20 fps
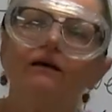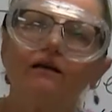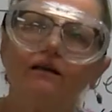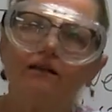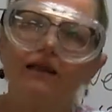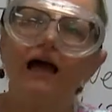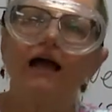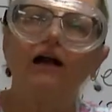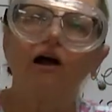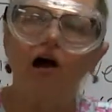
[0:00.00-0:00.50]

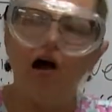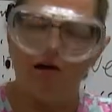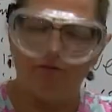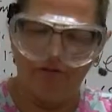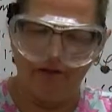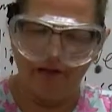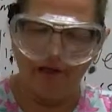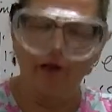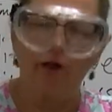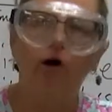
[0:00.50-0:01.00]
that
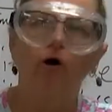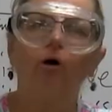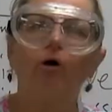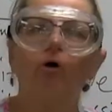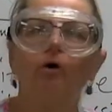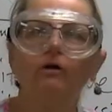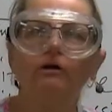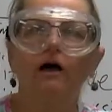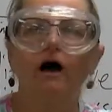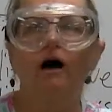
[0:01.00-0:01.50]
coffee could
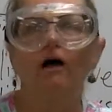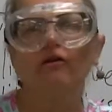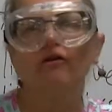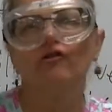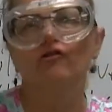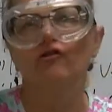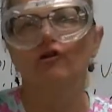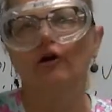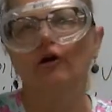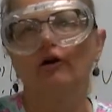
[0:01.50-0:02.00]
hold all the
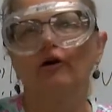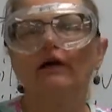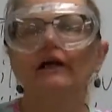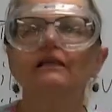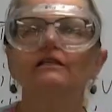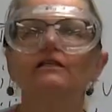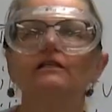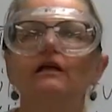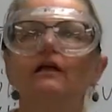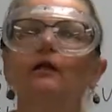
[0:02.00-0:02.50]
sugar
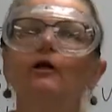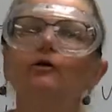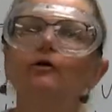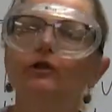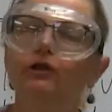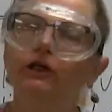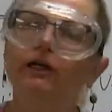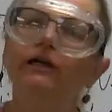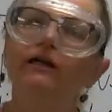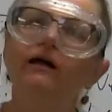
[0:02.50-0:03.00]
in
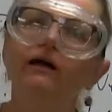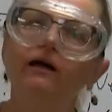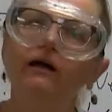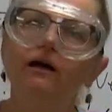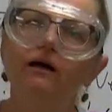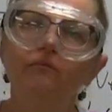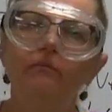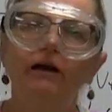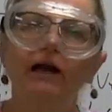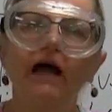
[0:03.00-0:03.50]
solution.
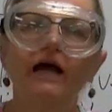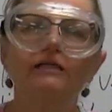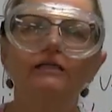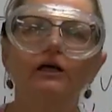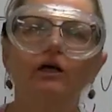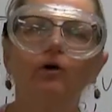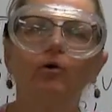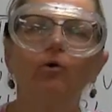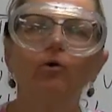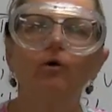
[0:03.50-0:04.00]
But as
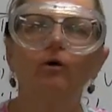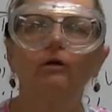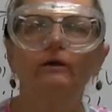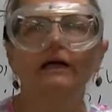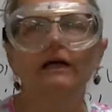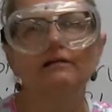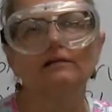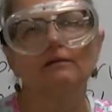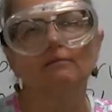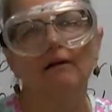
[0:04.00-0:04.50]
it cooled, as the